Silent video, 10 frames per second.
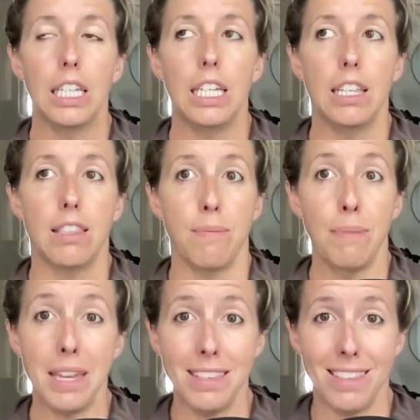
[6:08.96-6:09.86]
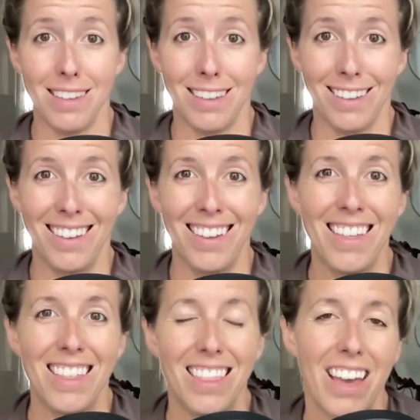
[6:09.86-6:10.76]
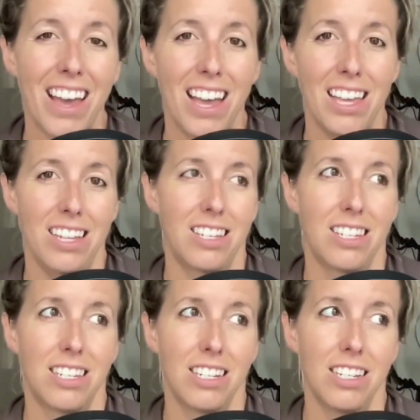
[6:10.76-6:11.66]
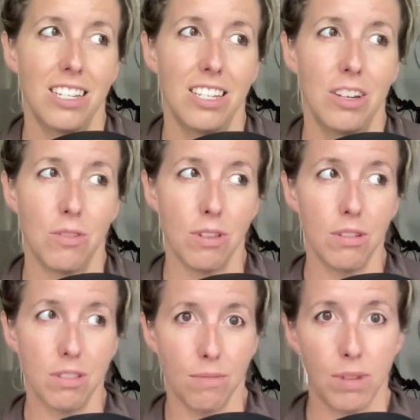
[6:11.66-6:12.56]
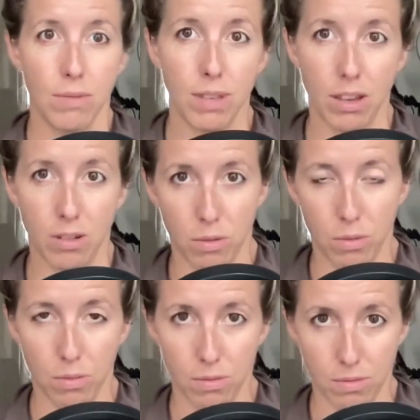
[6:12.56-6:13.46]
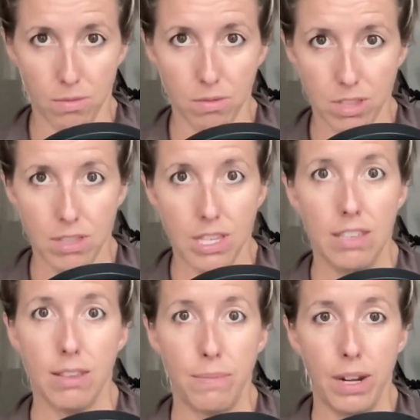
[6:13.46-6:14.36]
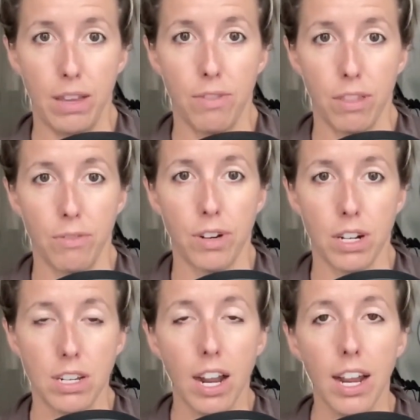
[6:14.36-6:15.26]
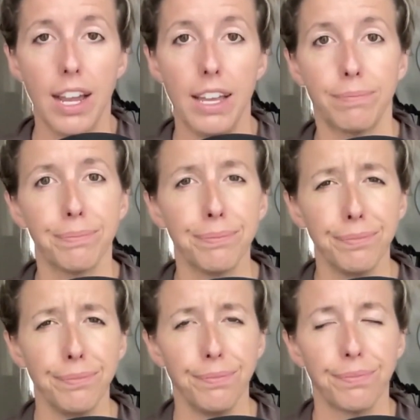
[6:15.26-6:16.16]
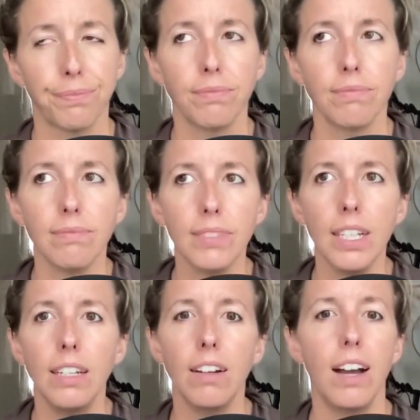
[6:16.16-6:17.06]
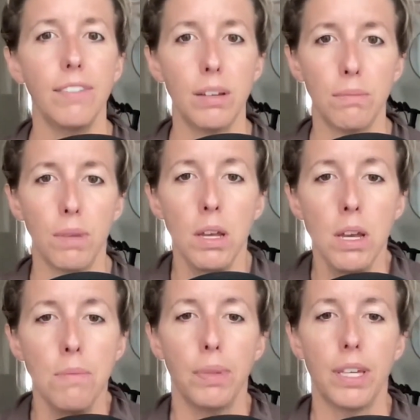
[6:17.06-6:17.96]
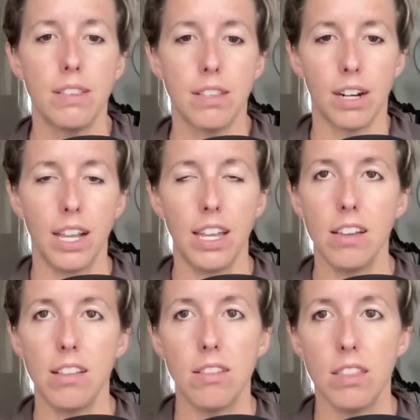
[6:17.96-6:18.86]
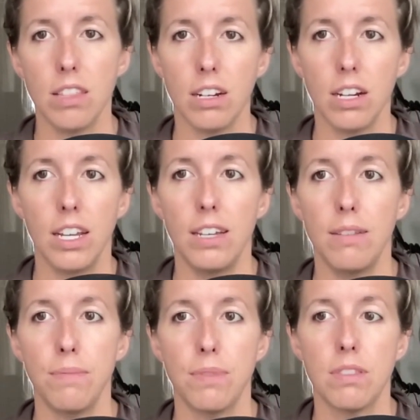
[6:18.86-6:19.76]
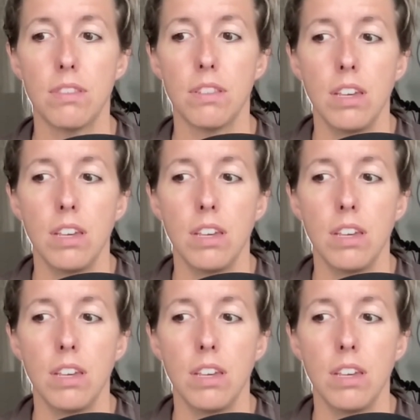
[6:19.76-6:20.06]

It's amazing that, sometimes I'll see somebody for the first time and I'll have them place their hands on their hips